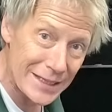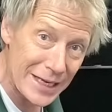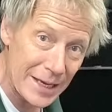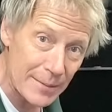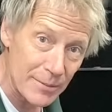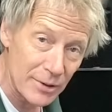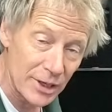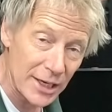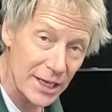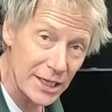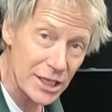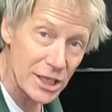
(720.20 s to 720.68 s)

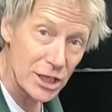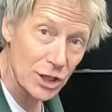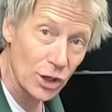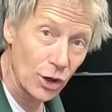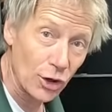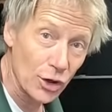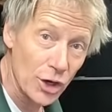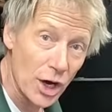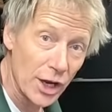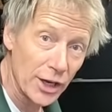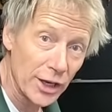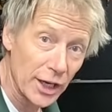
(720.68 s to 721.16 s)
steam unless it's
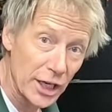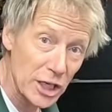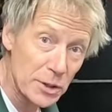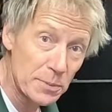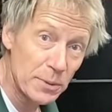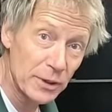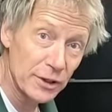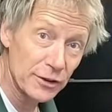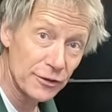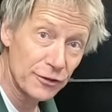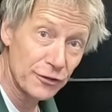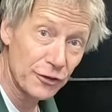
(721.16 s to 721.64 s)
got a nice
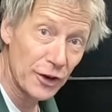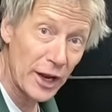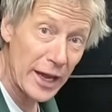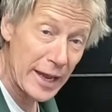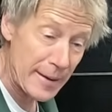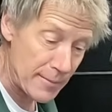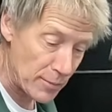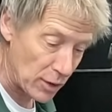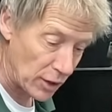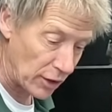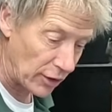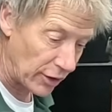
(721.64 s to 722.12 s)
bit of
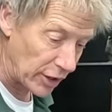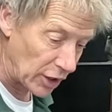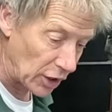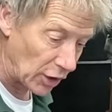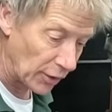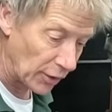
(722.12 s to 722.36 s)
flame going